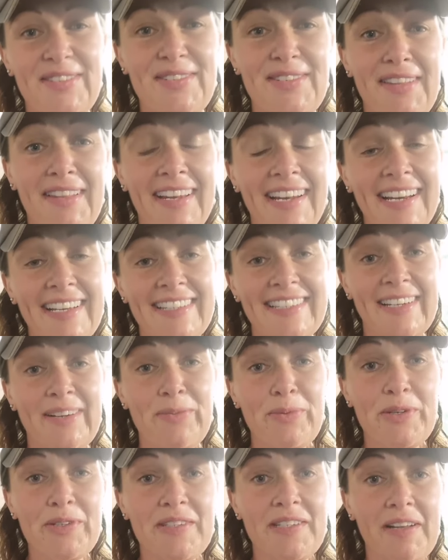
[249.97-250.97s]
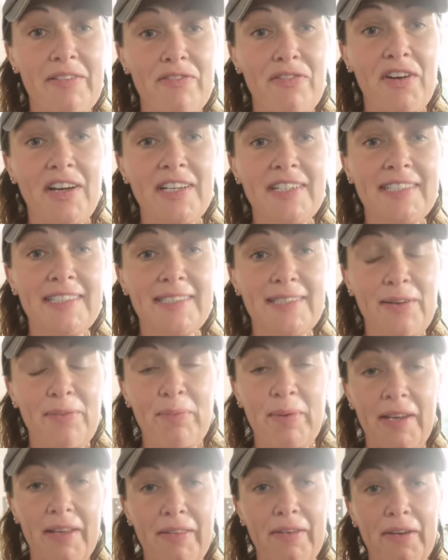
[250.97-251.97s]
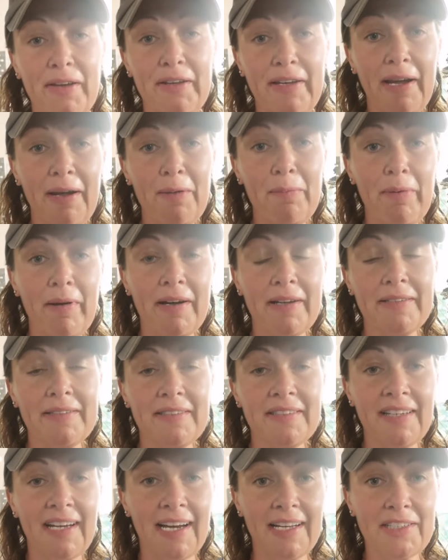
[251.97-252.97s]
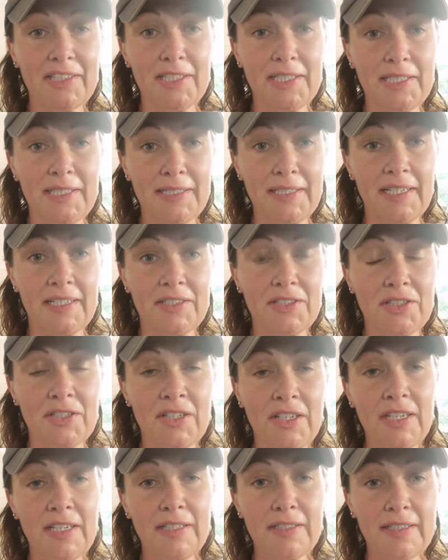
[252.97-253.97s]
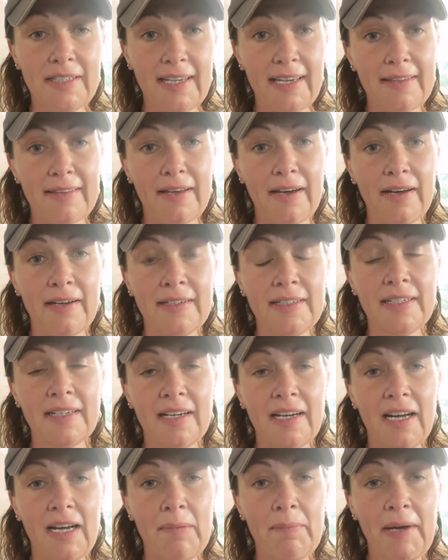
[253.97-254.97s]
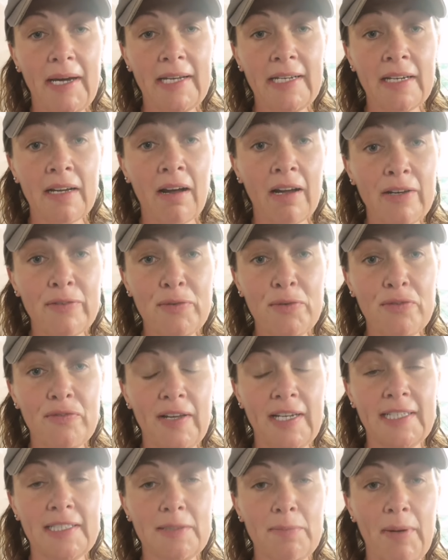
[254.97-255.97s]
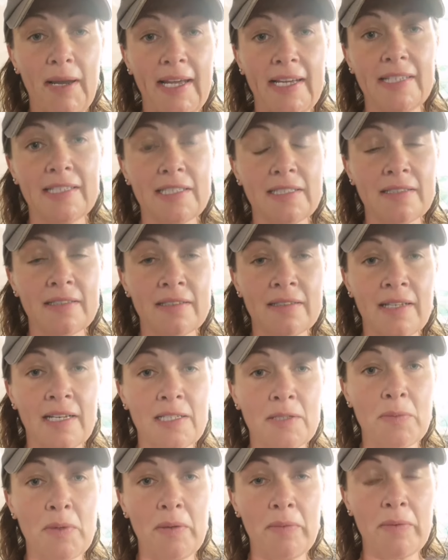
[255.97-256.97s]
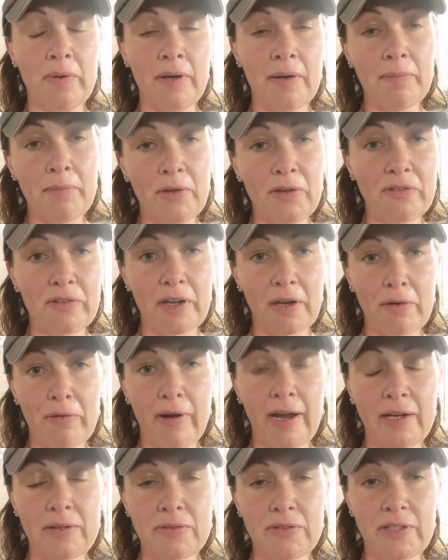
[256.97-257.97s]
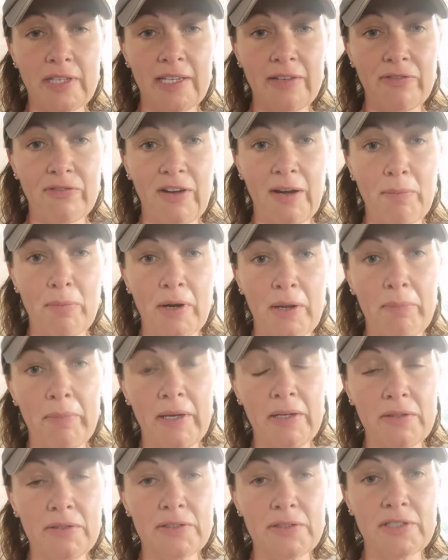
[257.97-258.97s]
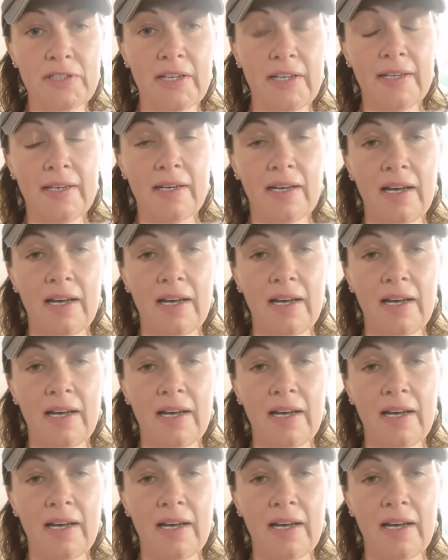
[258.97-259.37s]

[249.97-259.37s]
So the next thing was then finding somebody that could help us actually stitch together, and it kind of all fell into place as we were moving around the fabric mills.